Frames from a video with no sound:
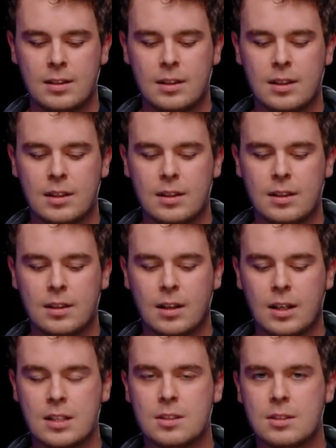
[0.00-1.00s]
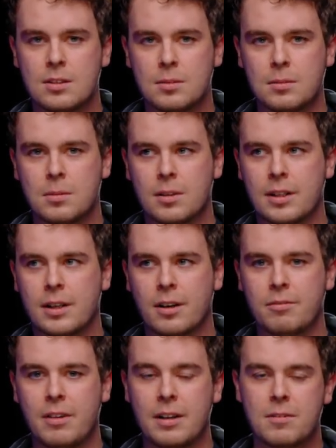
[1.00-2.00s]
that the odds were in our
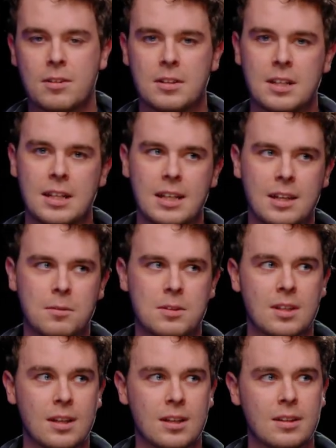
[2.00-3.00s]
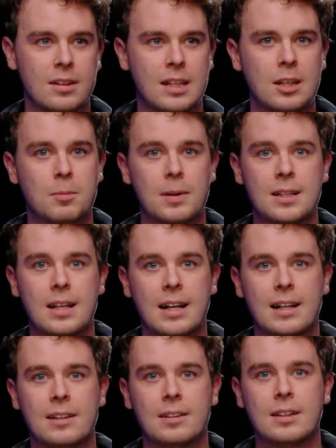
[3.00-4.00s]
favor, and that he was going to heal my dad.